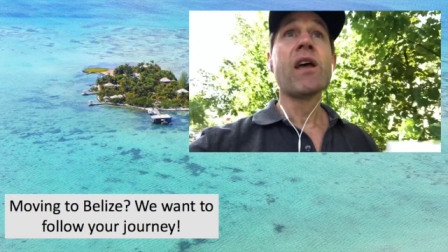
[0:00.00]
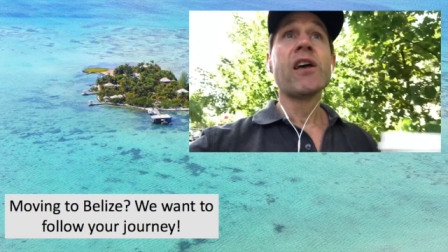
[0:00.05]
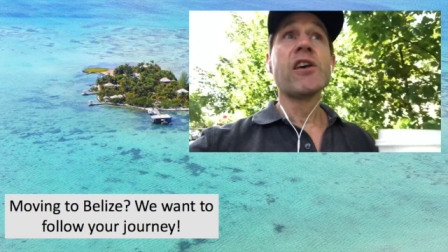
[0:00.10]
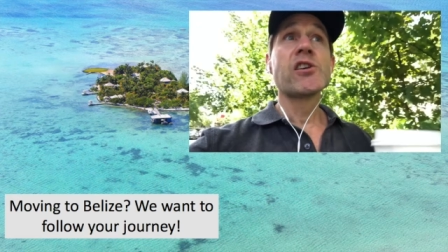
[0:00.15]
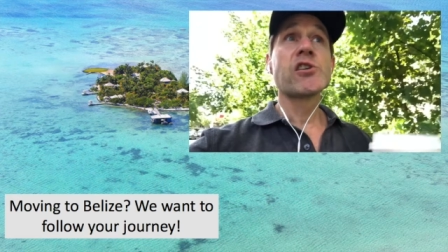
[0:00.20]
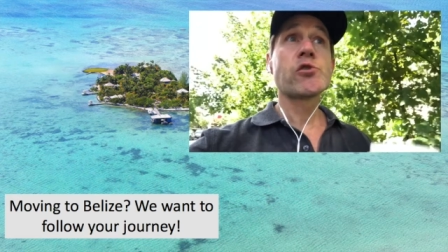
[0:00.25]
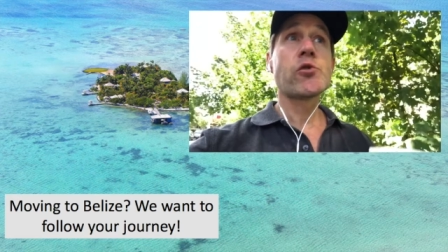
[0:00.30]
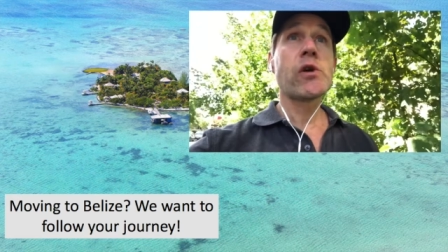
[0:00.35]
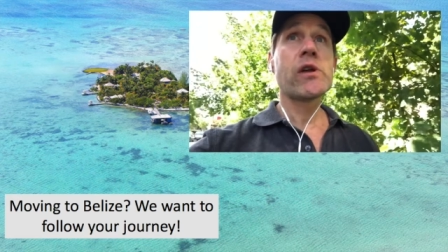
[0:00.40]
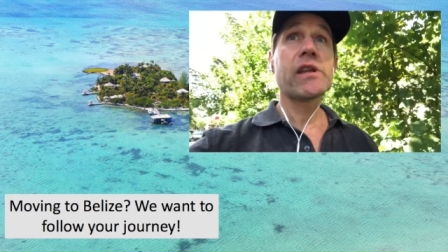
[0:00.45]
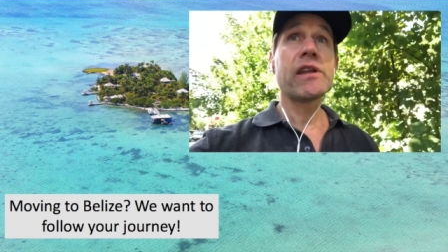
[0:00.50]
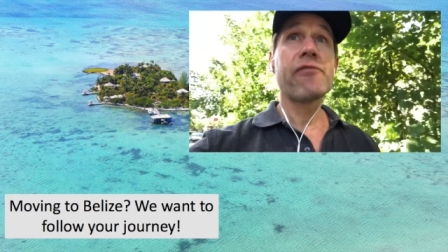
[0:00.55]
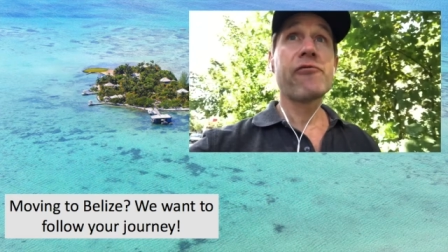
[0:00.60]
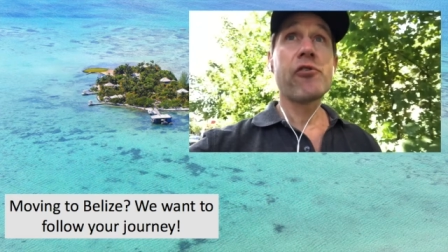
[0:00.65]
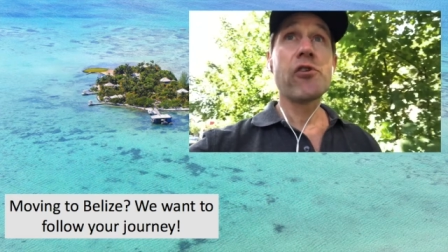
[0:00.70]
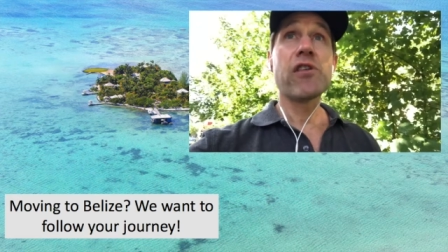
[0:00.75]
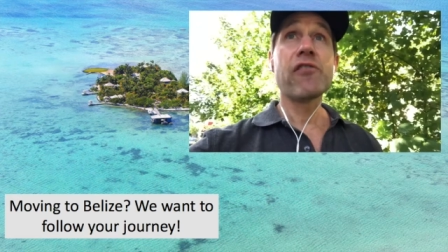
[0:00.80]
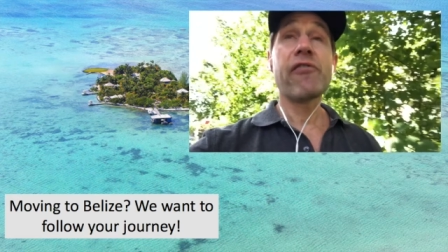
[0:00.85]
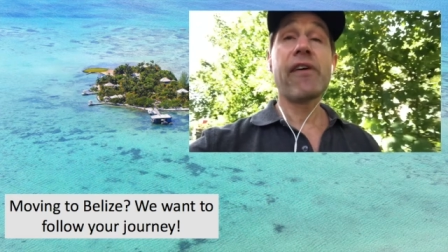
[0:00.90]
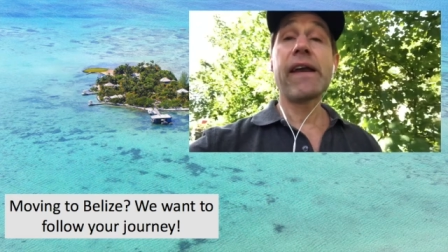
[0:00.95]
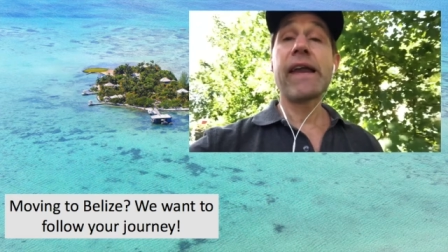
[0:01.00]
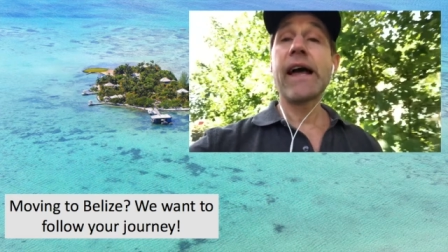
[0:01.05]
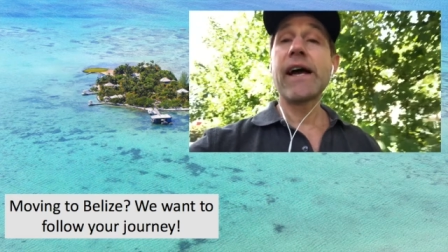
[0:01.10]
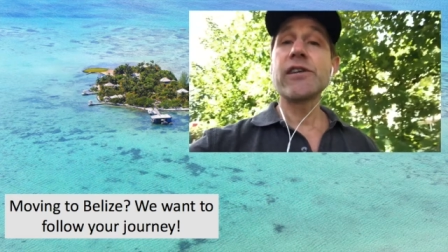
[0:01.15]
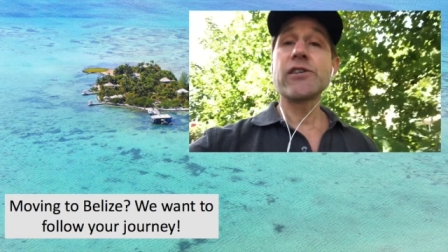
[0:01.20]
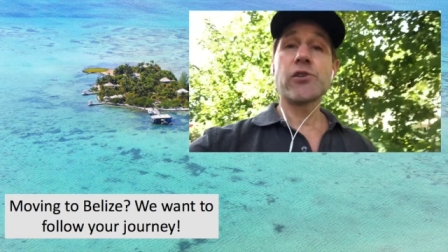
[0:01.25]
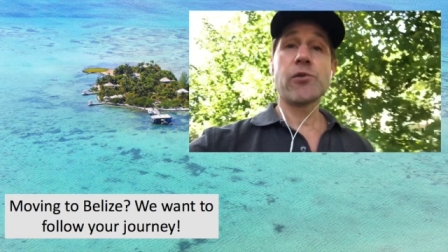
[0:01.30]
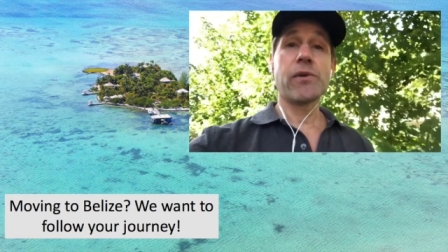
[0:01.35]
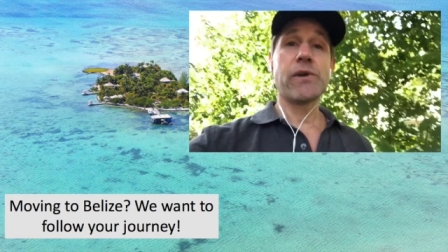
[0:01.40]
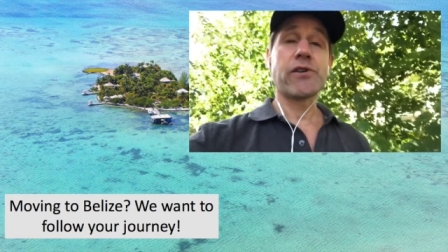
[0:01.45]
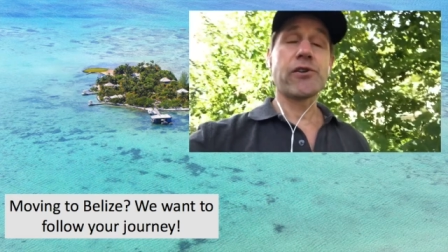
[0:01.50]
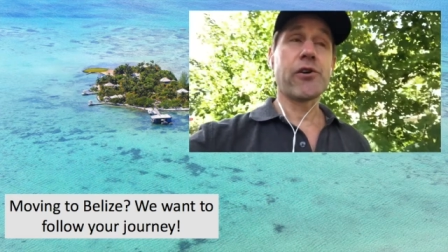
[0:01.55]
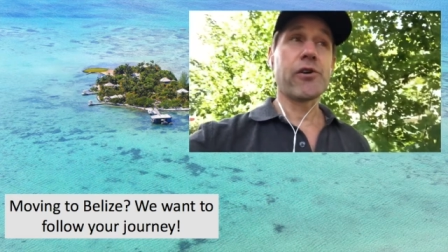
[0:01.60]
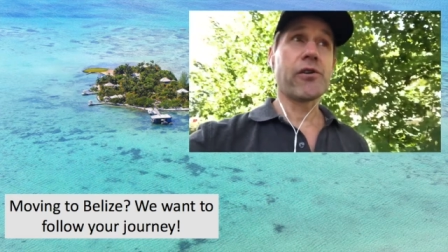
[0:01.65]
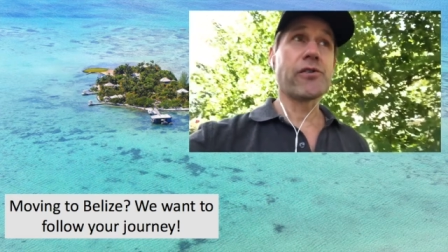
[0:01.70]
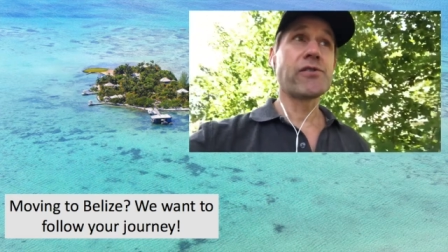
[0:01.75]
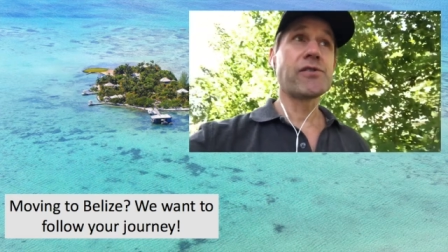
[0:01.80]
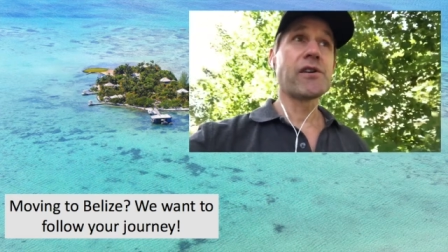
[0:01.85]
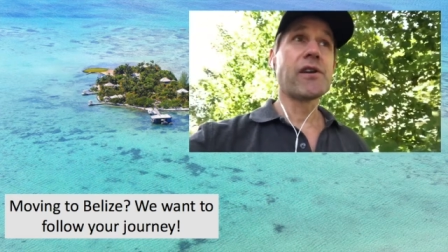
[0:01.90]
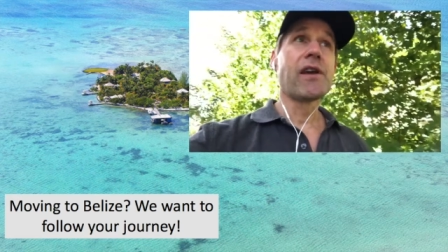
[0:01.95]
strictly for the financial
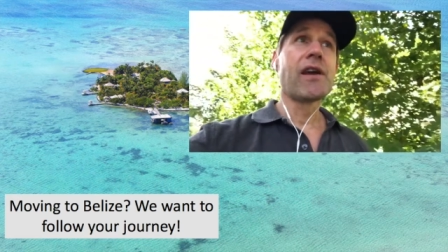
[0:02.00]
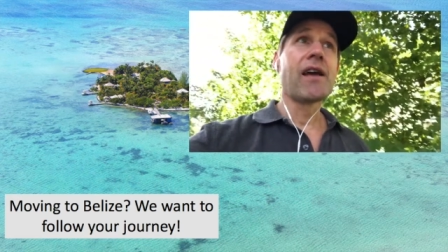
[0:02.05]
returns,